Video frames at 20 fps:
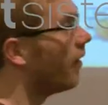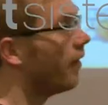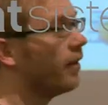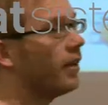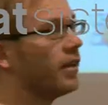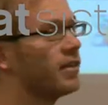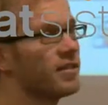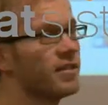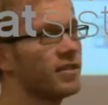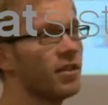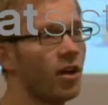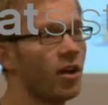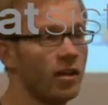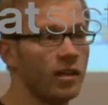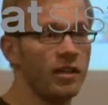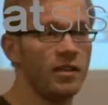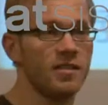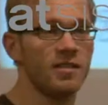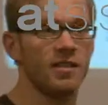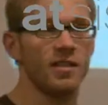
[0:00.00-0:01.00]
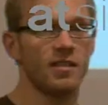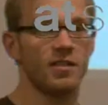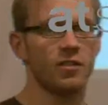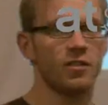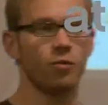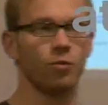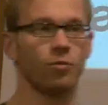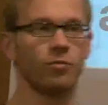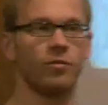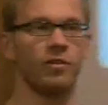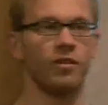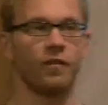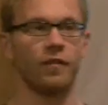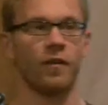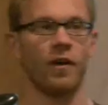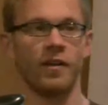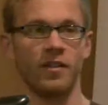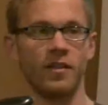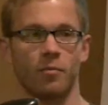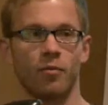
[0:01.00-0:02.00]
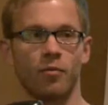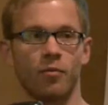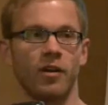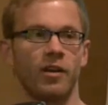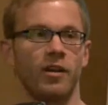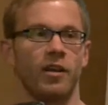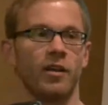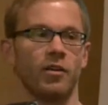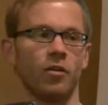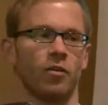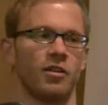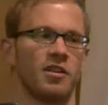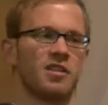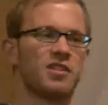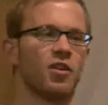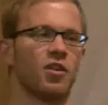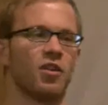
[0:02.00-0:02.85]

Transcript: it's not easy to define the predicate on its